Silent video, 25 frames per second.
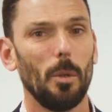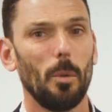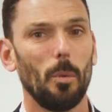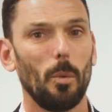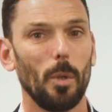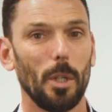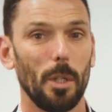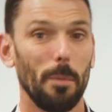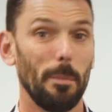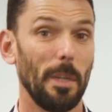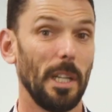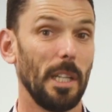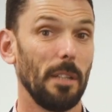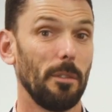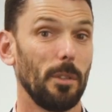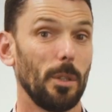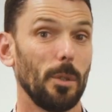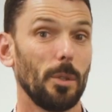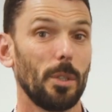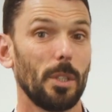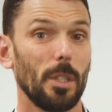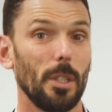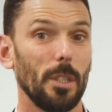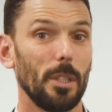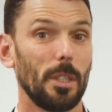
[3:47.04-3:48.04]
What you may have
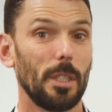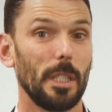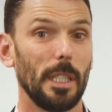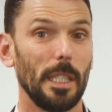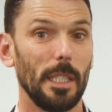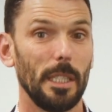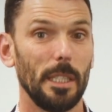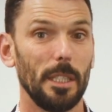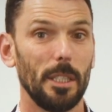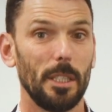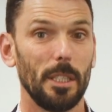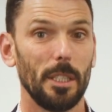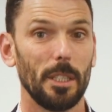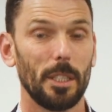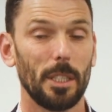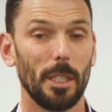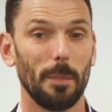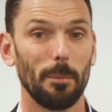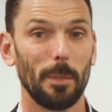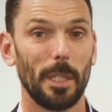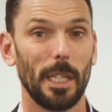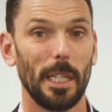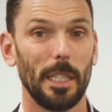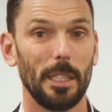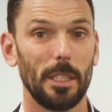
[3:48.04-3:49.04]
also seen is in
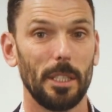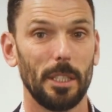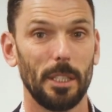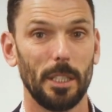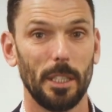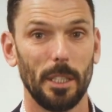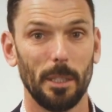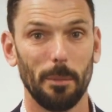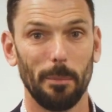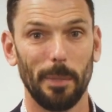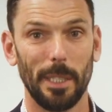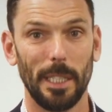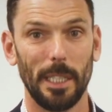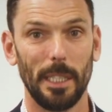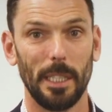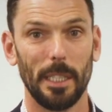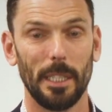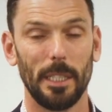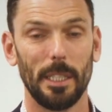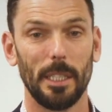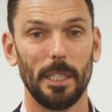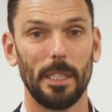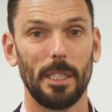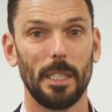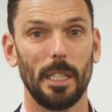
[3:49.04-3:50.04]
some cases in the media
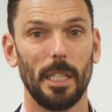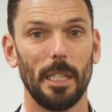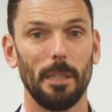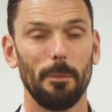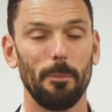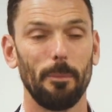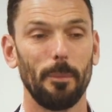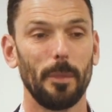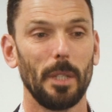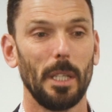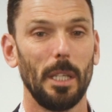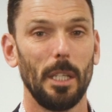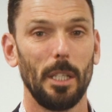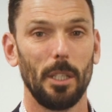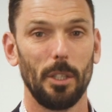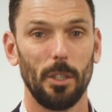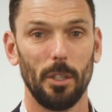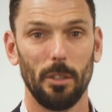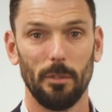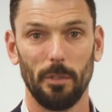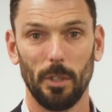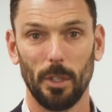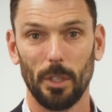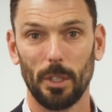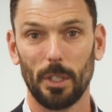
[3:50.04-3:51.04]
that
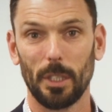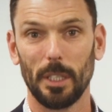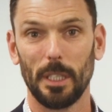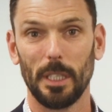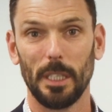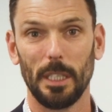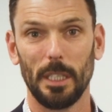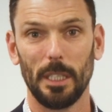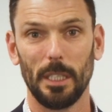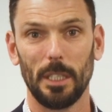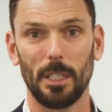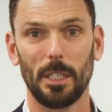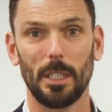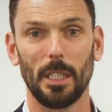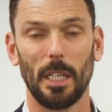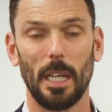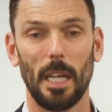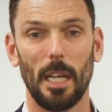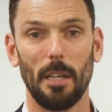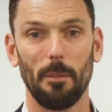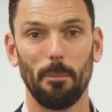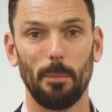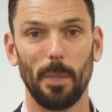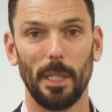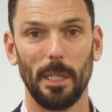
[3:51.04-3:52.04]
universities
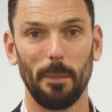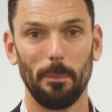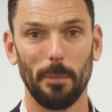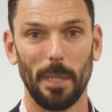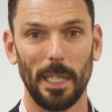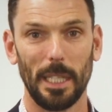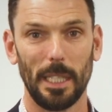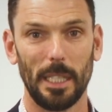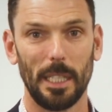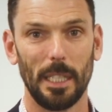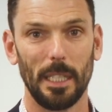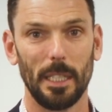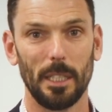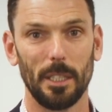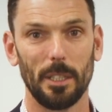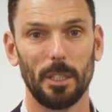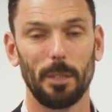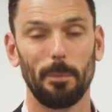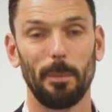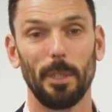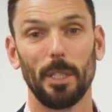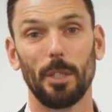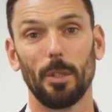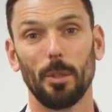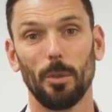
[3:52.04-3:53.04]
have been making
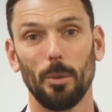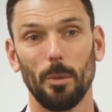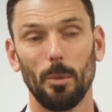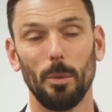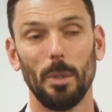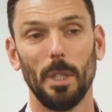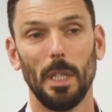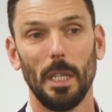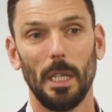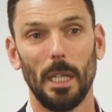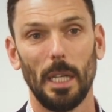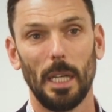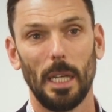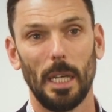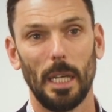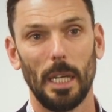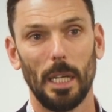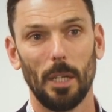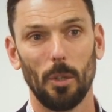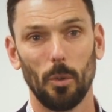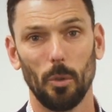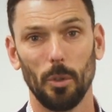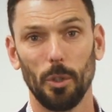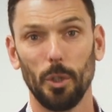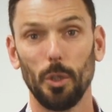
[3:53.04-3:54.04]
special
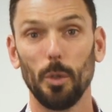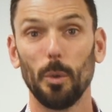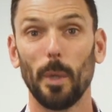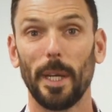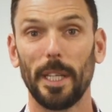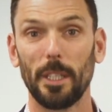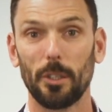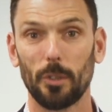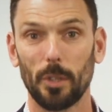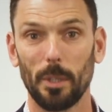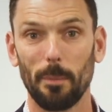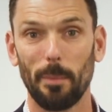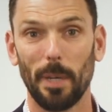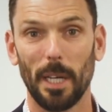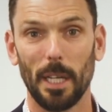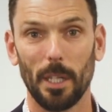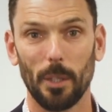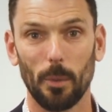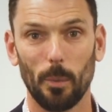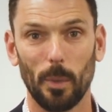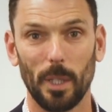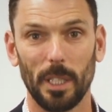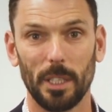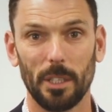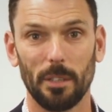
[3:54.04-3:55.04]
or new entry
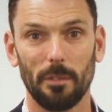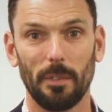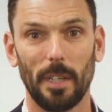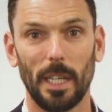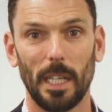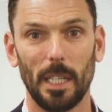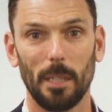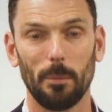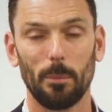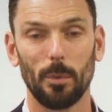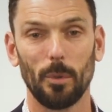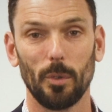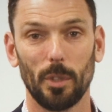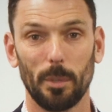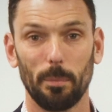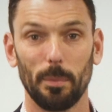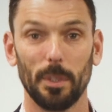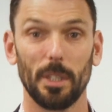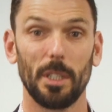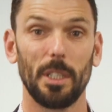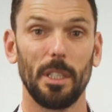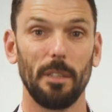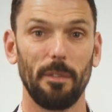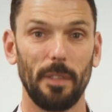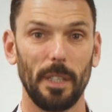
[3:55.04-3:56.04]
pathways available
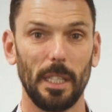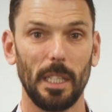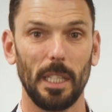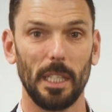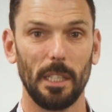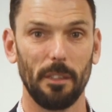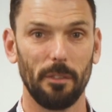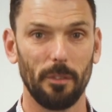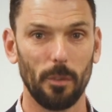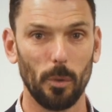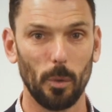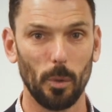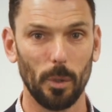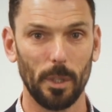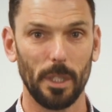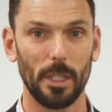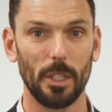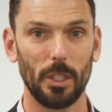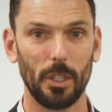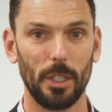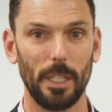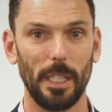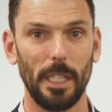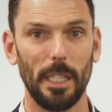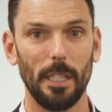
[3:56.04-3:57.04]
specifically for
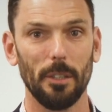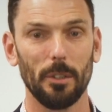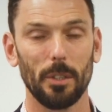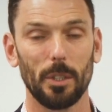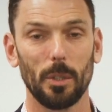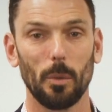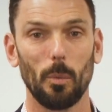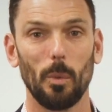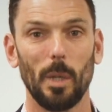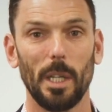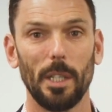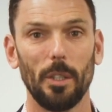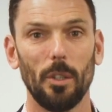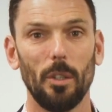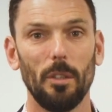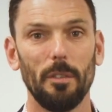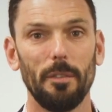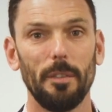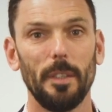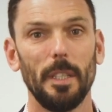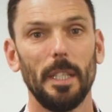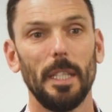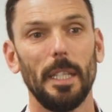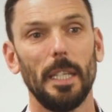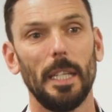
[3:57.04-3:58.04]
this year as a
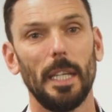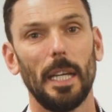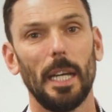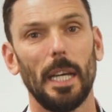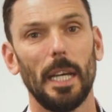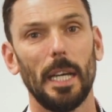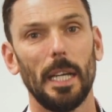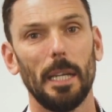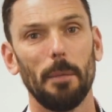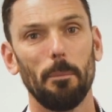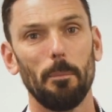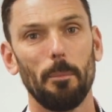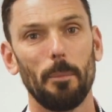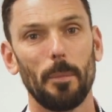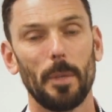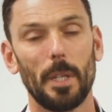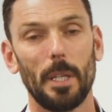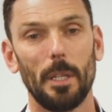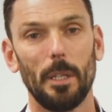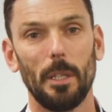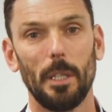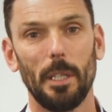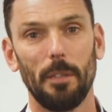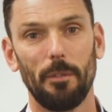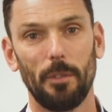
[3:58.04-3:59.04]
one-off.
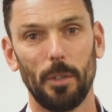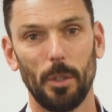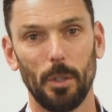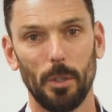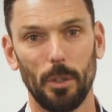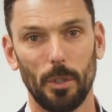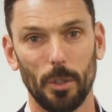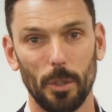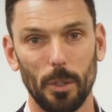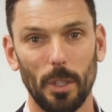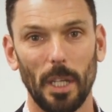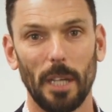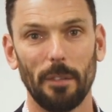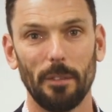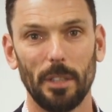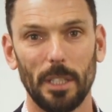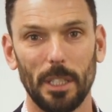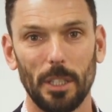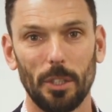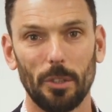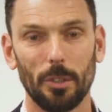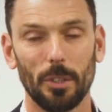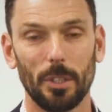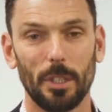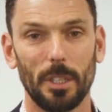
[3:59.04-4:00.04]
If you do have an
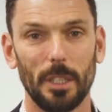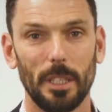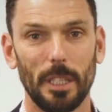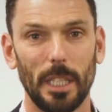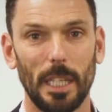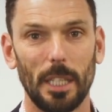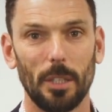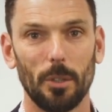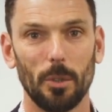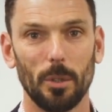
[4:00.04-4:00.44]
interest in that